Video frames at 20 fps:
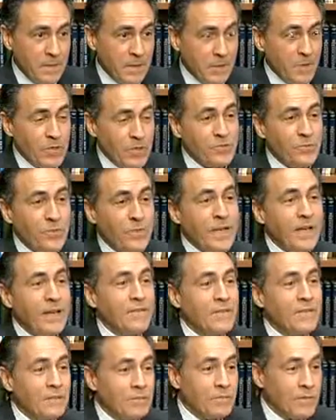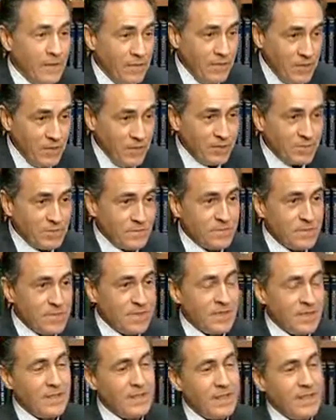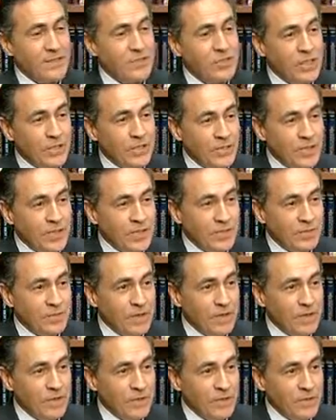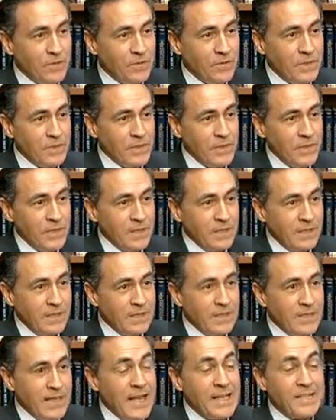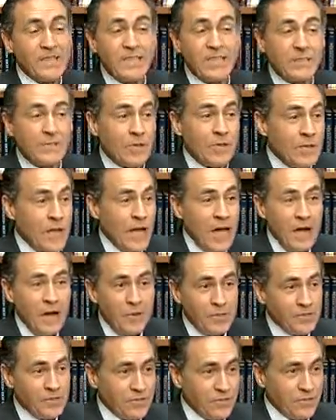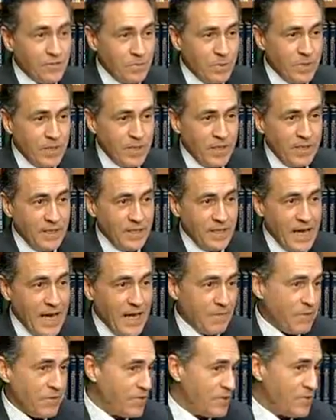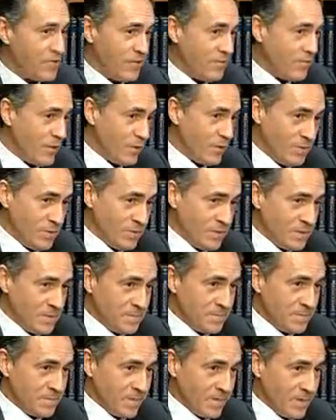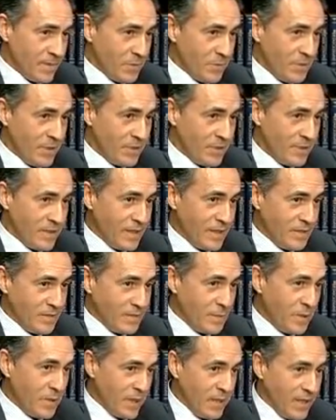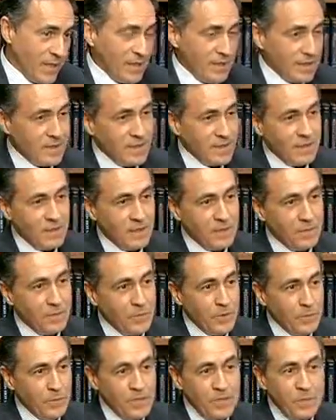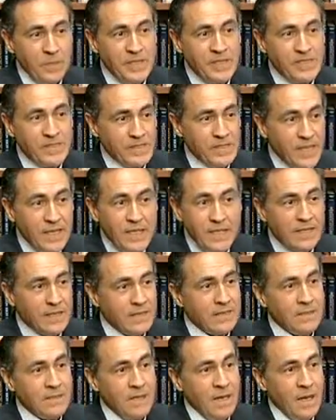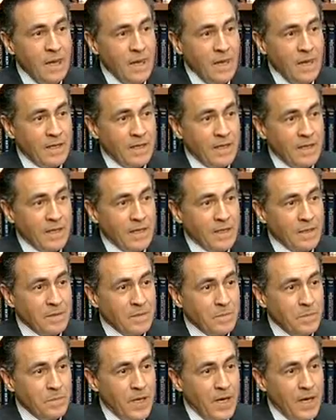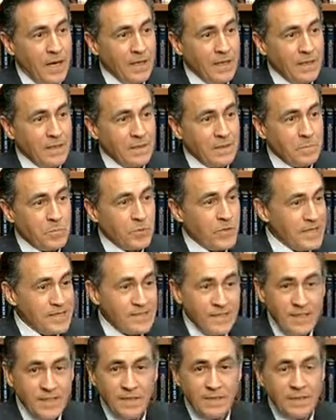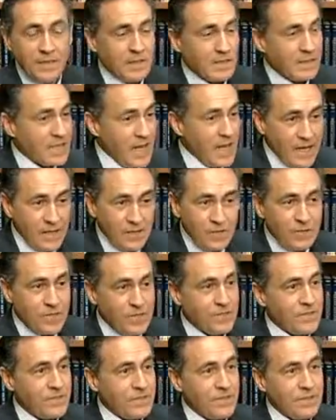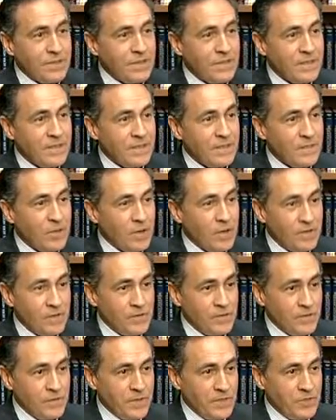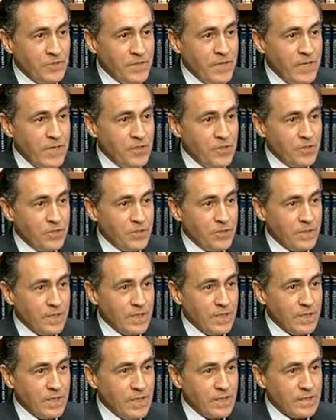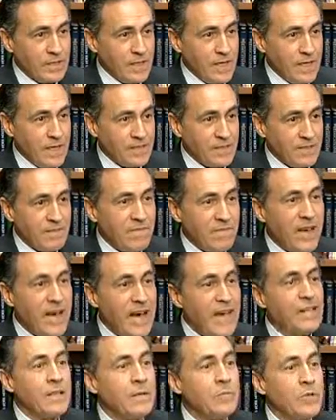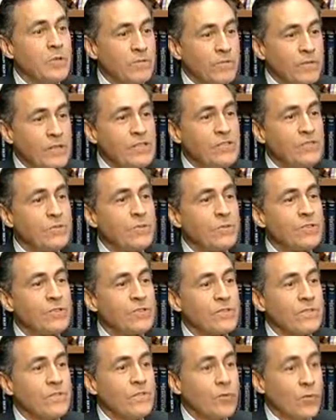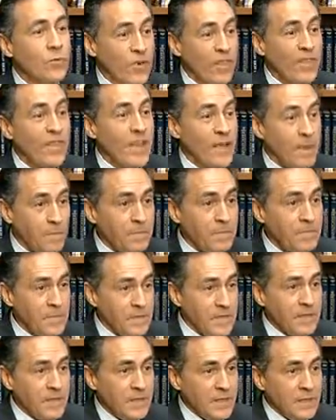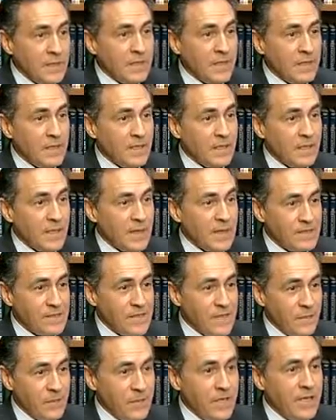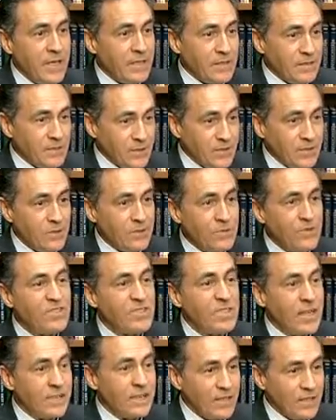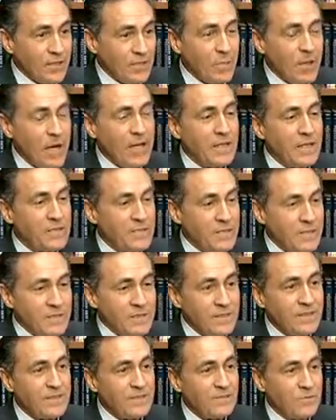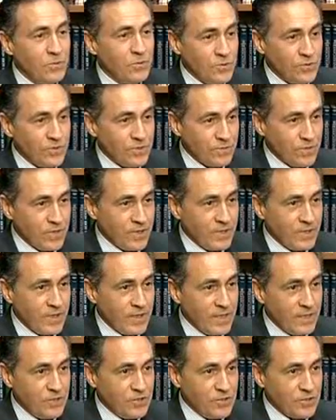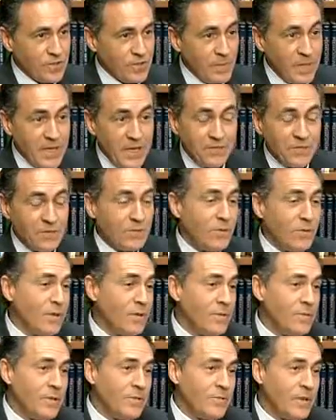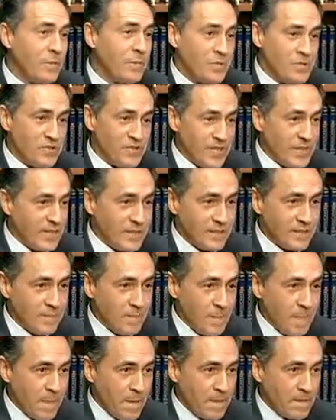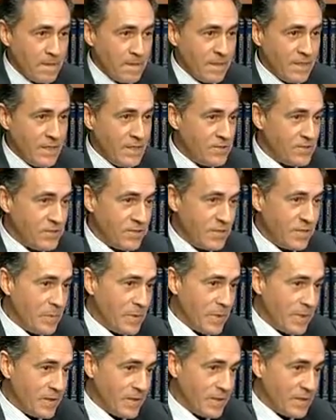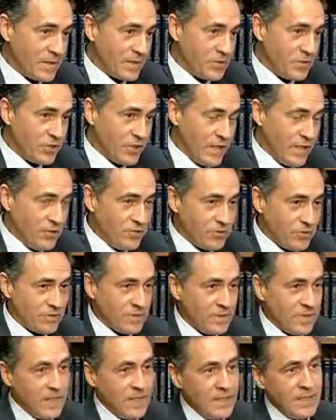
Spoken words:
But once we have the revenue and generate the revenue, then that's going to allow us to play the advocacy role that we intend to play. We want to be seen by the President, the Congress, the Office of Education as a valuable resource for them as they begin to set their policies and their rules and regulations. I mean, after all, we represent the leaders of American education.